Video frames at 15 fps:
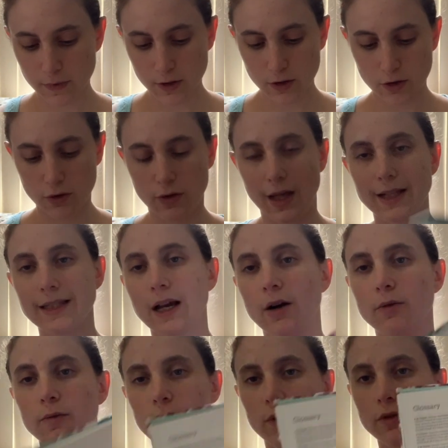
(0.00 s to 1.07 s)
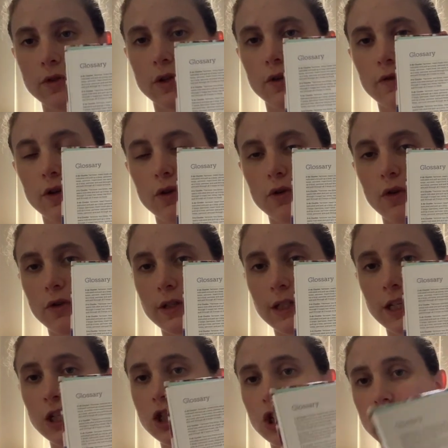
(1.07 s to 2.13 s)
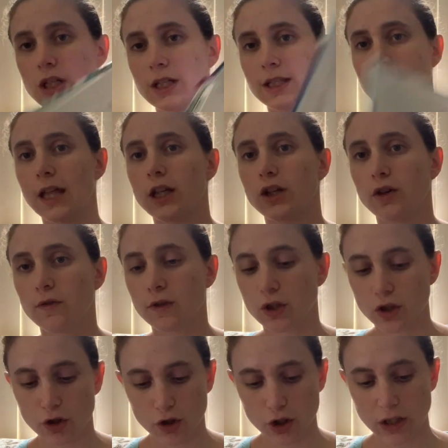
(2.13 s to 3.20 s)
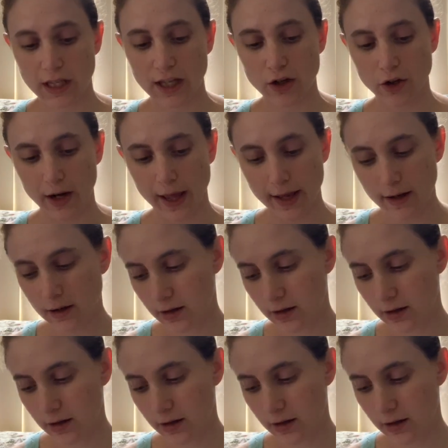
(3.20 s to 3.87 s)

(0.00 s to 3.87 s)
So that's helpful. So if you don't know the stitches, it's not like you have to search the internet.